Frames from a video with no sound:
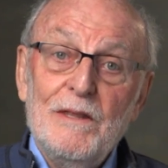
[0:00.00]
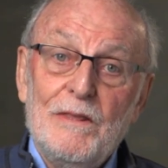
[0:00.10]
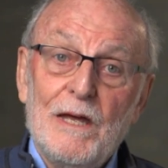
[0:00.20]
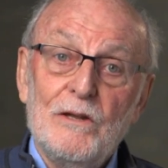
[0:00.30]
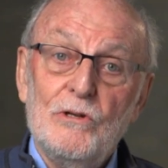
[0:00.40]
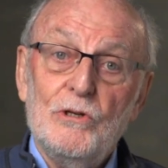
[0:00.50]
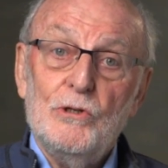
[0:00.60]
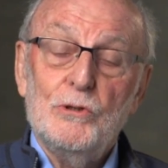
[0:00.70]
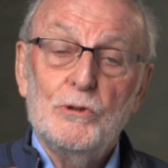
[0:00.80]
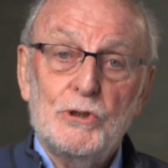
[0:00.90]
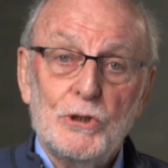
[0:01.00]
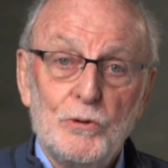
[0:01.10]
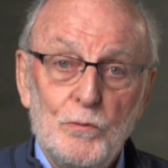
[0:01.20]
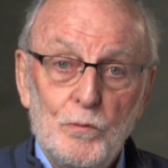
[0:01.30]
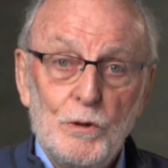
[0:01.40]
then you
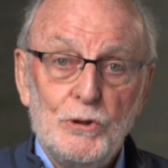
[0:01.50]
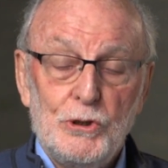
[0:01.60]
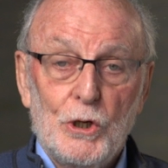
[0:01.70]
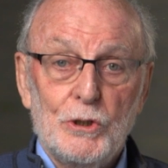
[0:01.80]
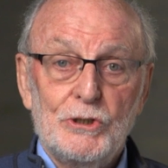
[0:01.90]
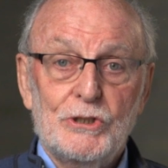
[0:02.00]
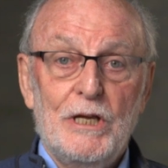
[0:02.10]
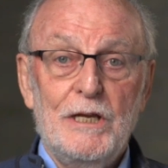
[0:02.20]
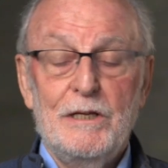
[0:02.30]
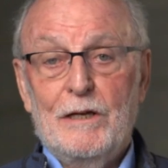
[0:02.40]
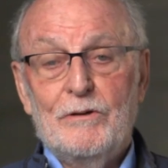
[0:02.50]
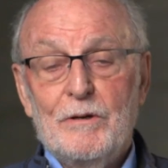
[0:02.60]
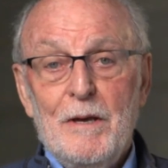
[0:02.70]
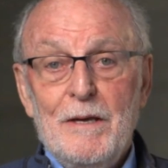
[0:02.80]
should rejoice in it.